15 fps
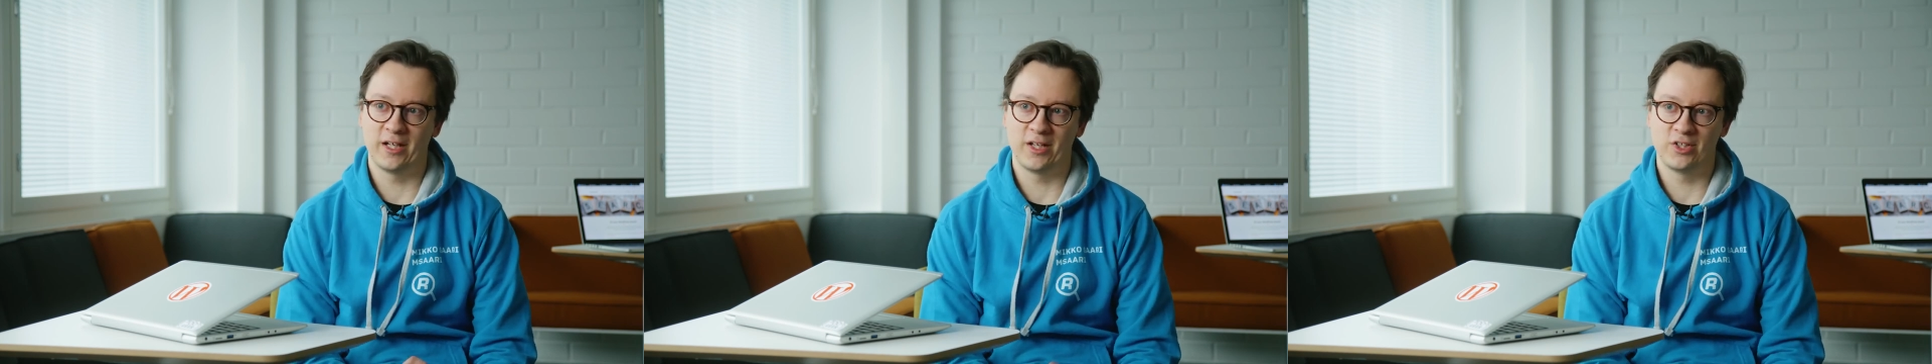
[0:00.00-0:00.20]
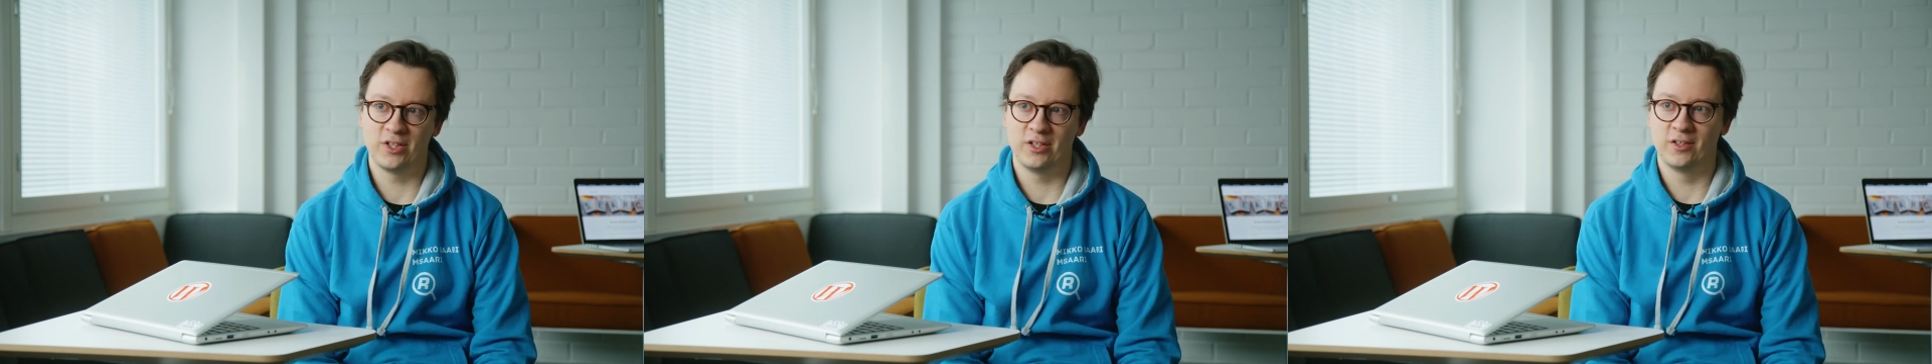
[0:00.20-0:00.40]

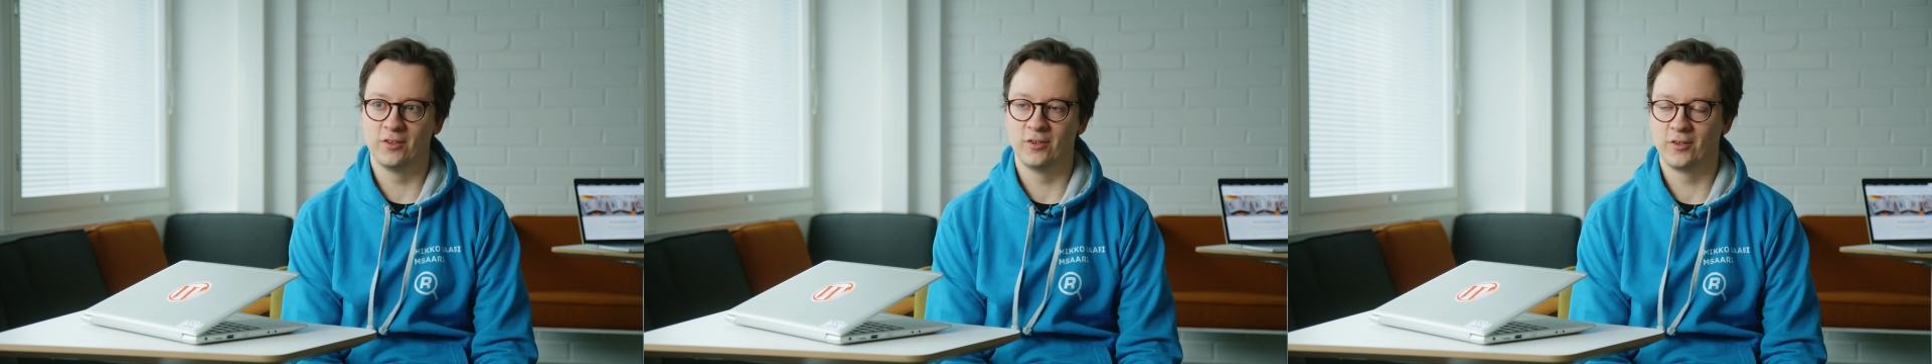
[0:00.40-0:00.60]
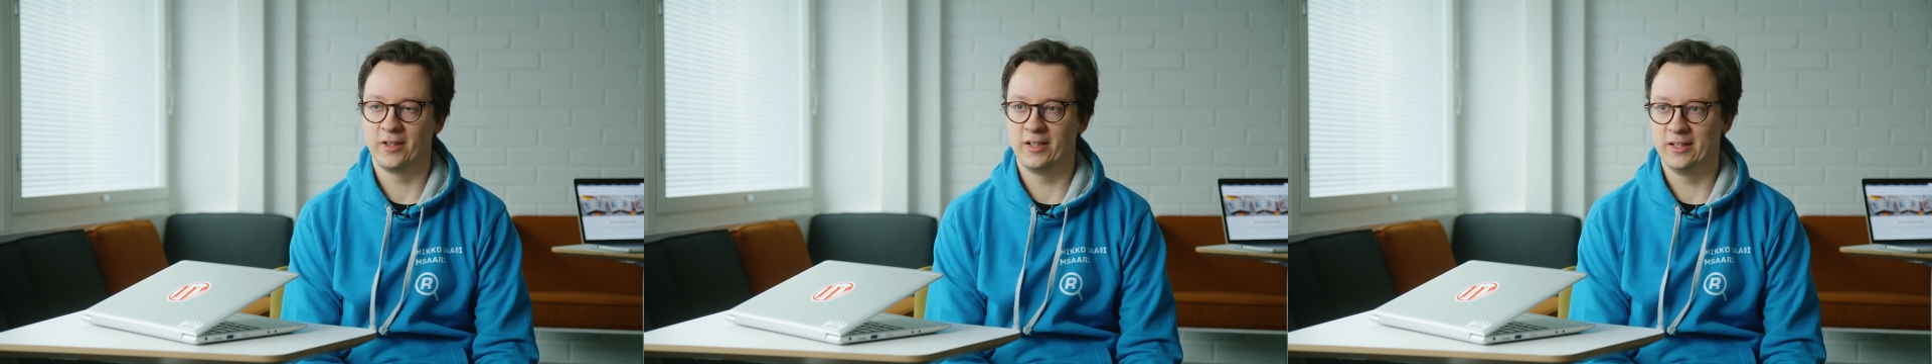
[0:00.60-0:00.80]
caching
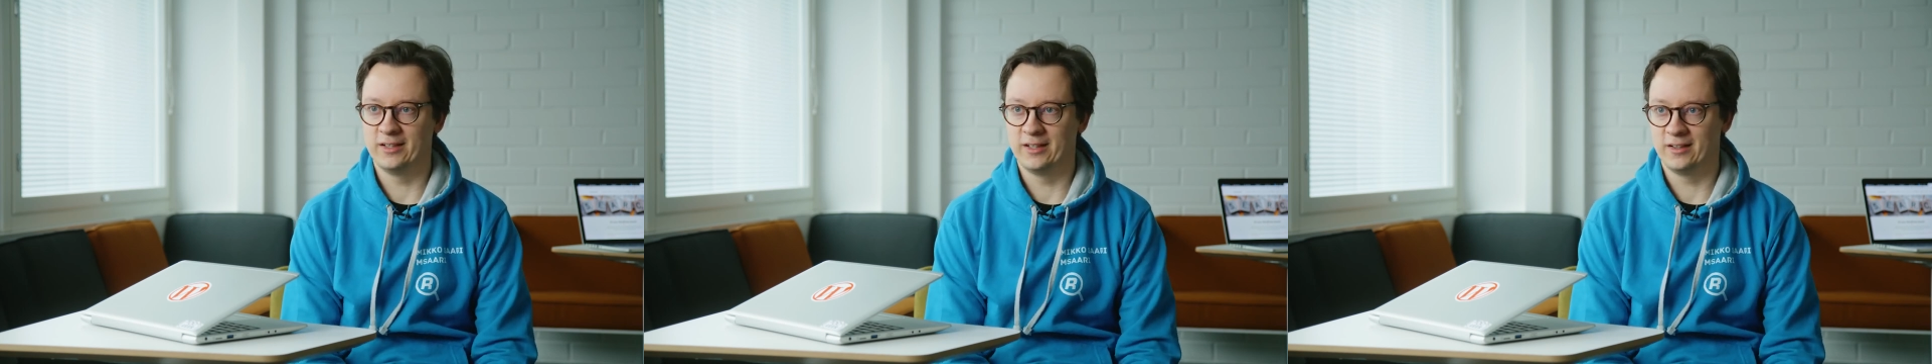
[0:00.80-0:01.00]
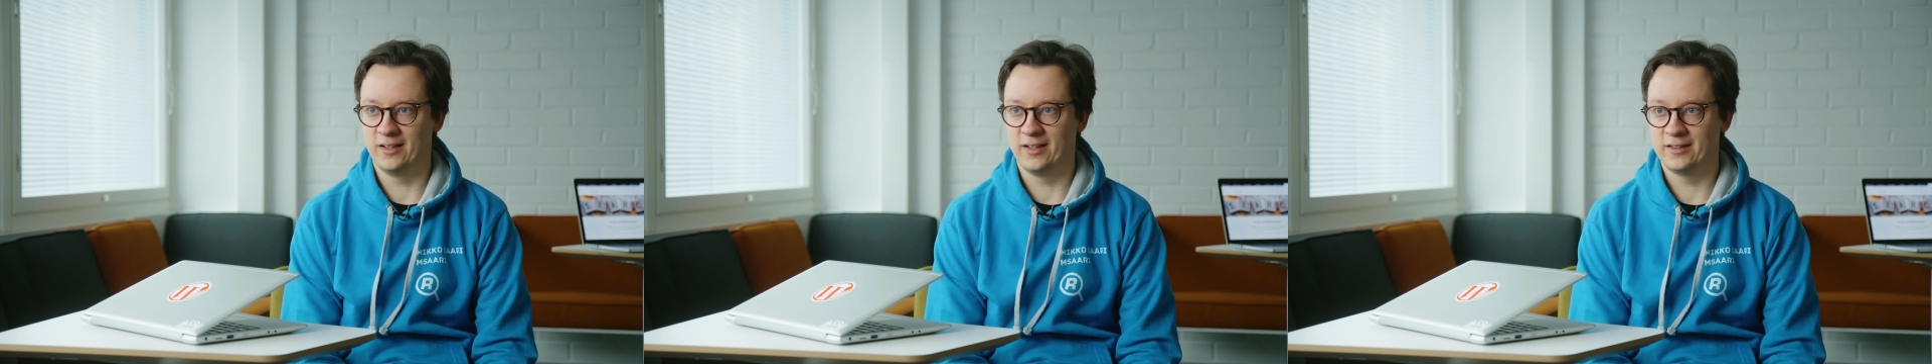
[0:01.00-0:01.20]
or
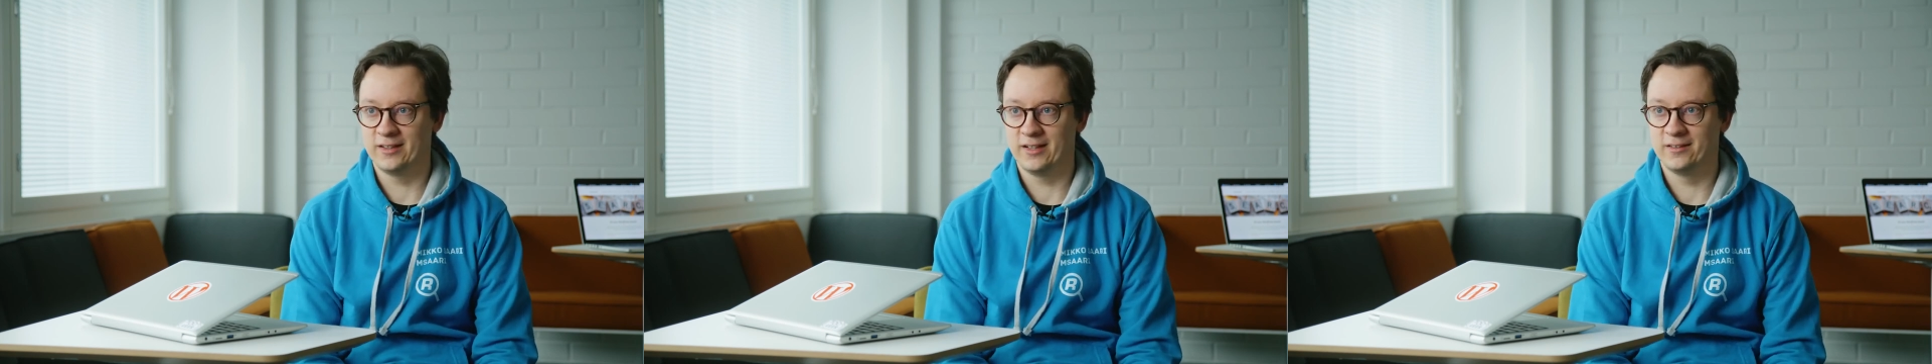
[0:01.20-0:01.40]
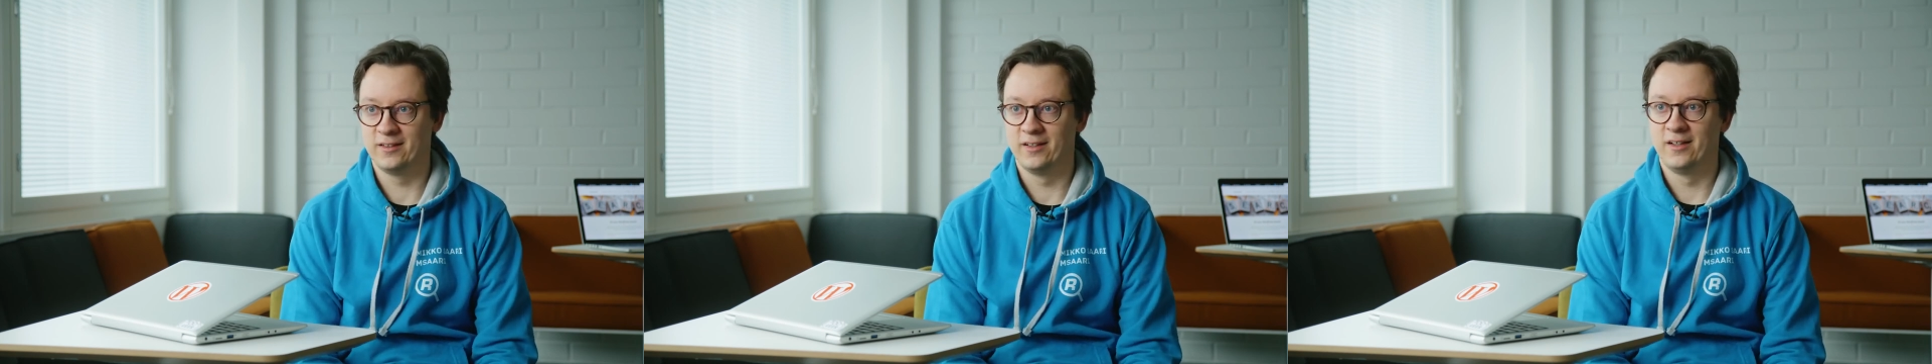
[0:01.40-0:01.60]
anything like
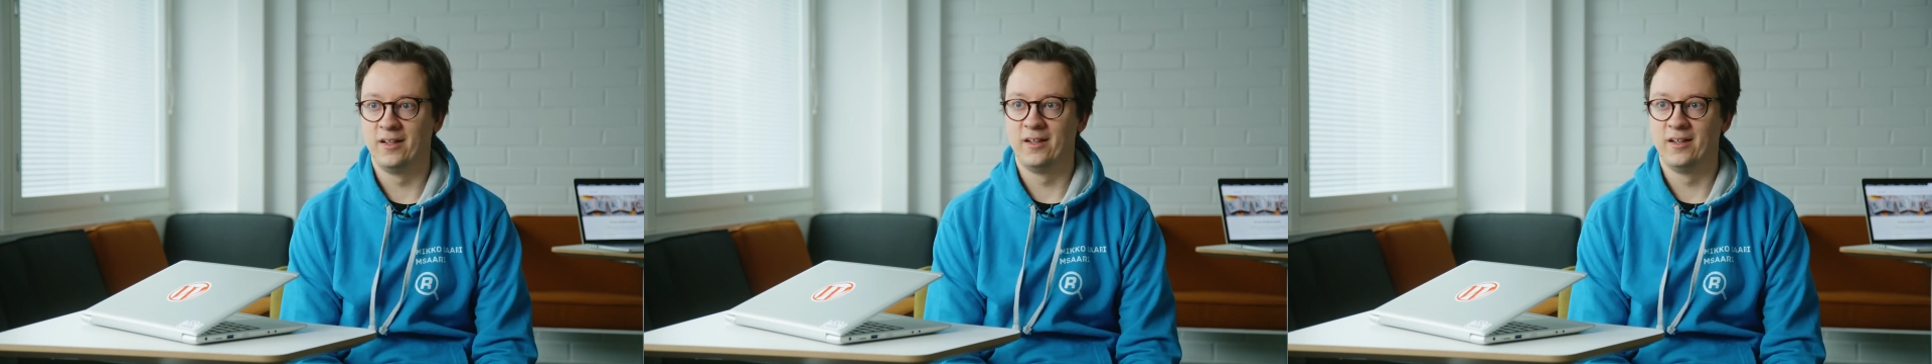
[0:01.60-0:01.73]
that.